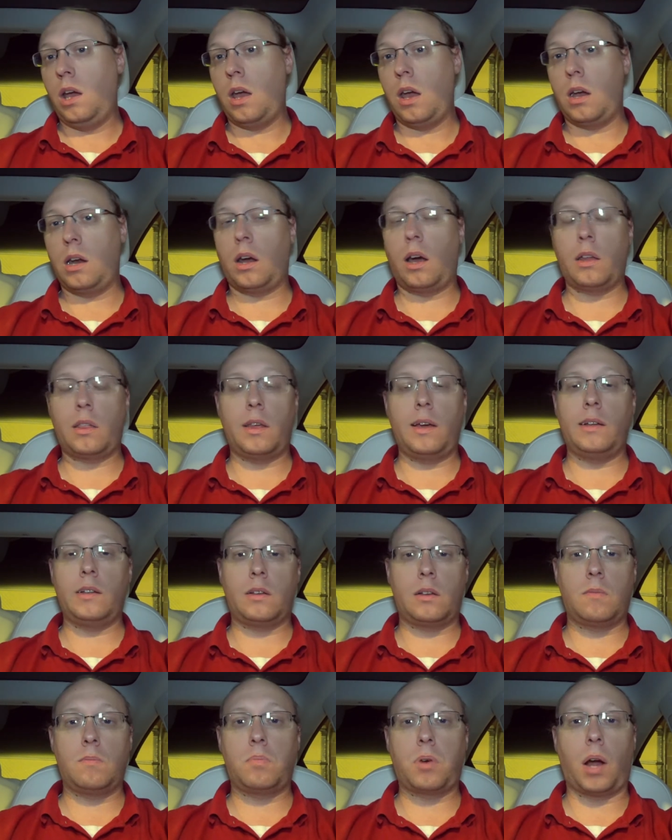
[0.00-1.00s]
and I think
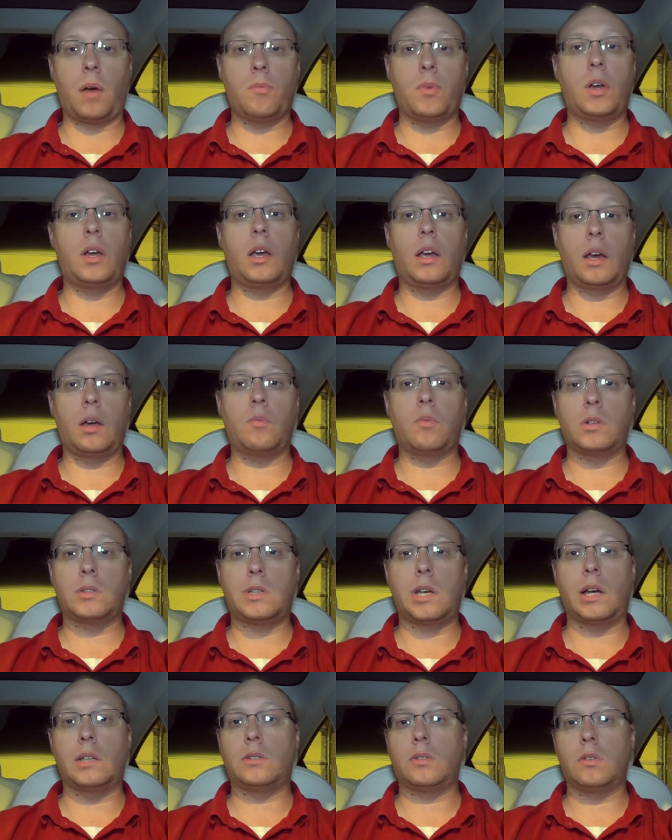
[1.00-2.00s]
probably again with
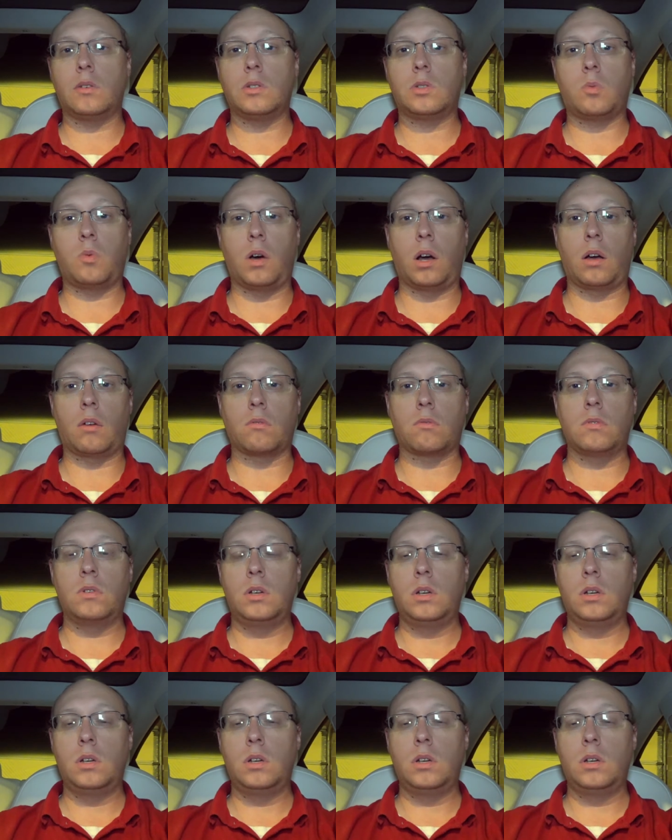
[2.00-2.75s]
Tesla as well.